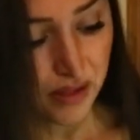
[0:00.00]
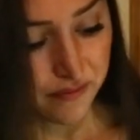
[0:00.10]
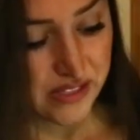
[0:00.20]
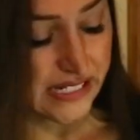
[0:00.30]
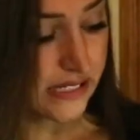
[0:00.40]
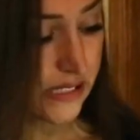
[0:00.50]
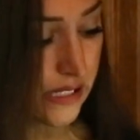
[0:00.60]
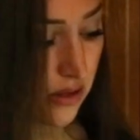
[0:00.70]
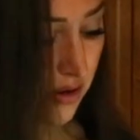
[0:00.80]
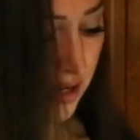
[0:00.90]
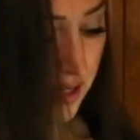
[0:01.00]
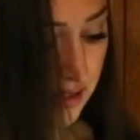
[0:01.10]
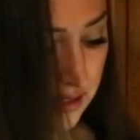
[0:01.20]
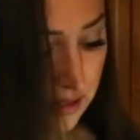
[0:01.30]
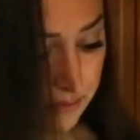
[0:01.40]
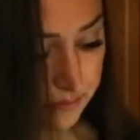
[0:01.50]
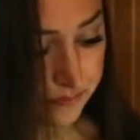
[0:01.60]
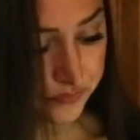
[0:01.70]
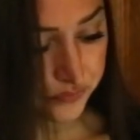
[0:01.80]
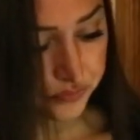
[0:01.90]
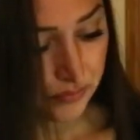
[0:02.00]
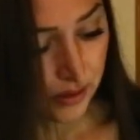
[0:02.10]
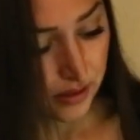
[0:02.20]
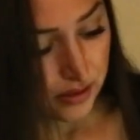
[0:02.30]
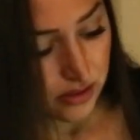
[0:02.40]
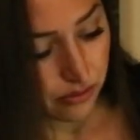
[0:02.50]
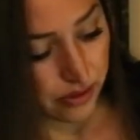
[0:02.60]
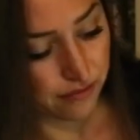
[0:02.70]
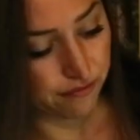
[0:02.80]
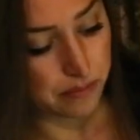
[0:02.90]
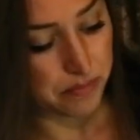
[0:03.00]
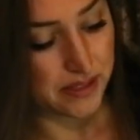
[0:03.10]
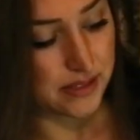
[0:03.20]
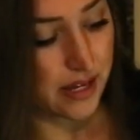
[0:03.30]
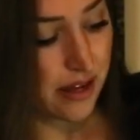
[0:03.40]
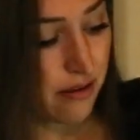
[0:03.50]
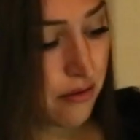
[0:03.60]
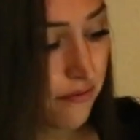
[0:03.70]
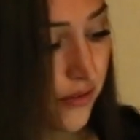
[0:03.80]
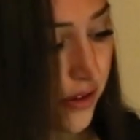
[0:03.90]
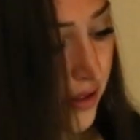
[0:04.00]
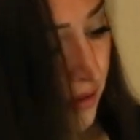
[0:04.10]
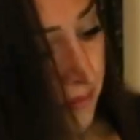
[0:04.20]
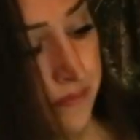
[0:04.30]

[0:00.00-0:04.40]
seasoning on it. So I'm going to flip this guy over,